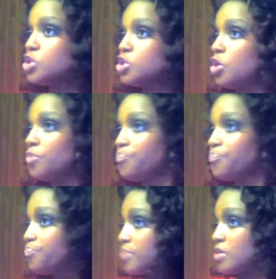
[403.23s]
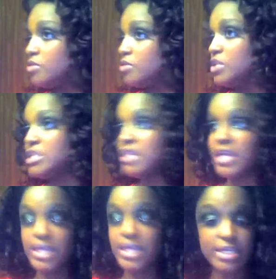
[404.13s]
So this
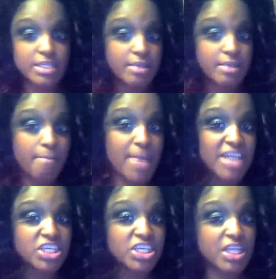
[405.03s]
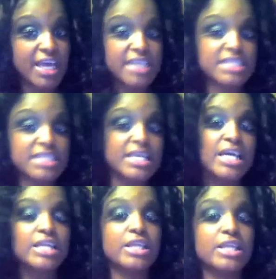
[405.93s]
is Magic Lace
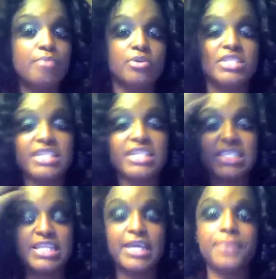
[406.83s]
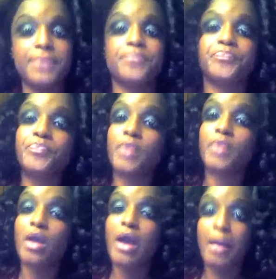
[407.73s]
number 60.
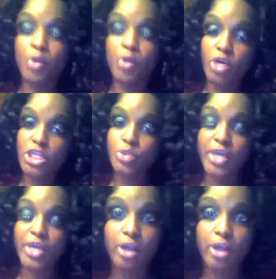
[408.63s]
I'm going to tweak